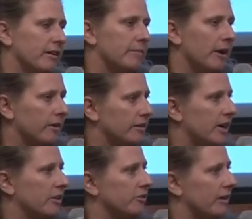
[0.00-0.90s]
An American
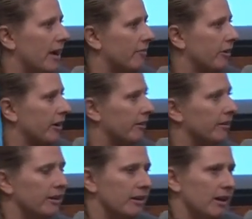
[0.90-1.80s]
Doctor in Africa.
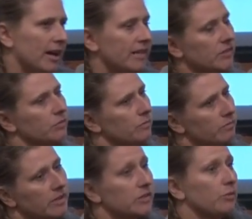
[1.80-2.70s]
It's
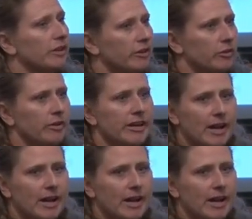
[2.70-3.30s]
a, it's a really good read.